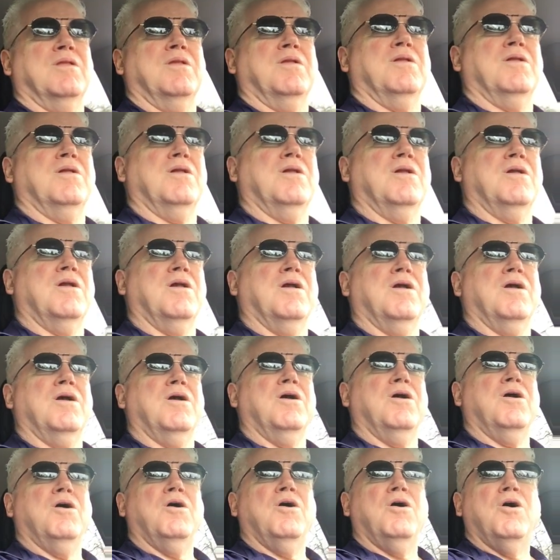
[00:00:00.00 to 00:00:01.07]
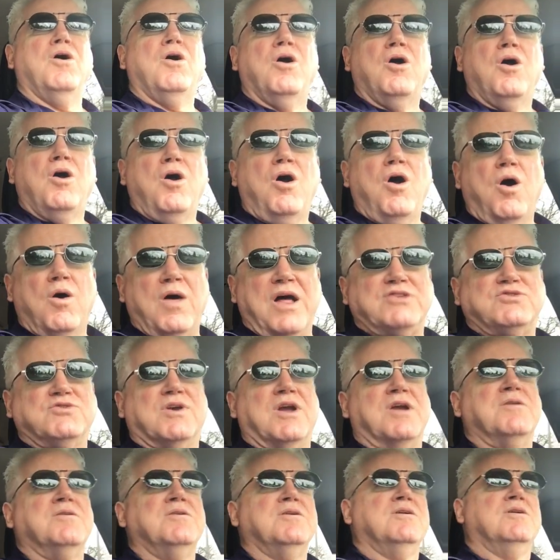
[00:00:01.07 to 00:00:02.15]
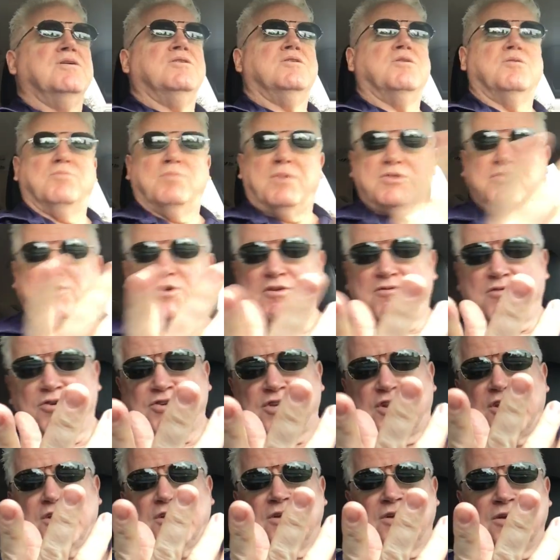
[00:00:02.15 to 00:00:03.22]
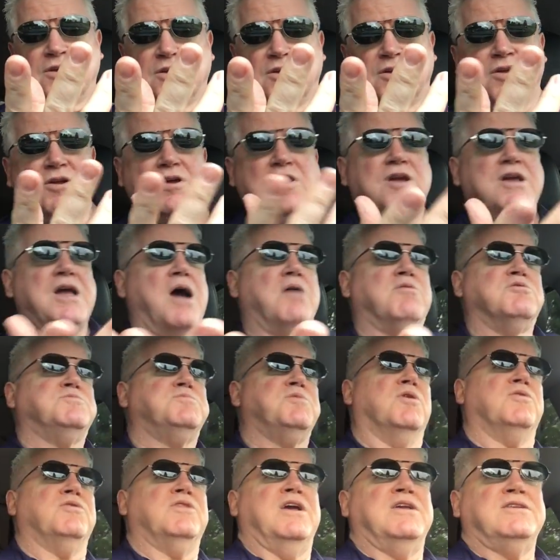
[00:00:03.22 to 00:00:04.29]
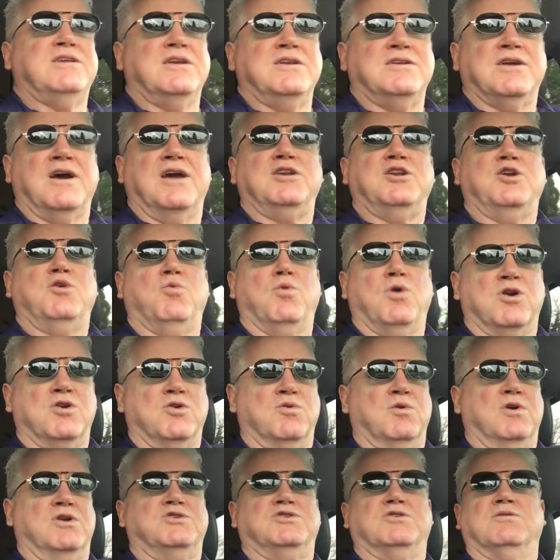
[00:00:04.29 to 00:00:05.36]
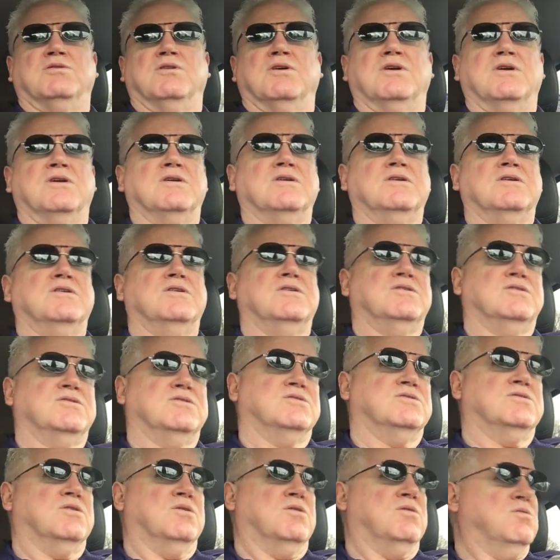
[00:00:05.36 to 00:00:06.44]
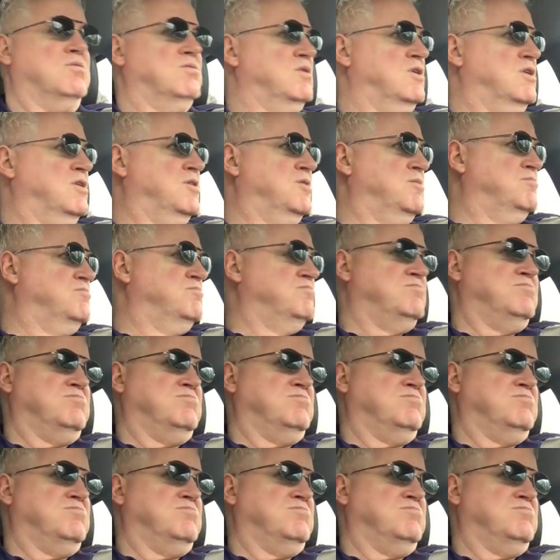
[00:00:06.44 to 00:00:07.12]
I'm sorry, I totally missed what you're Oh, that's okay. About the university? Yeah. Yeah, it was built in 1891 originally. Thank you. So, um,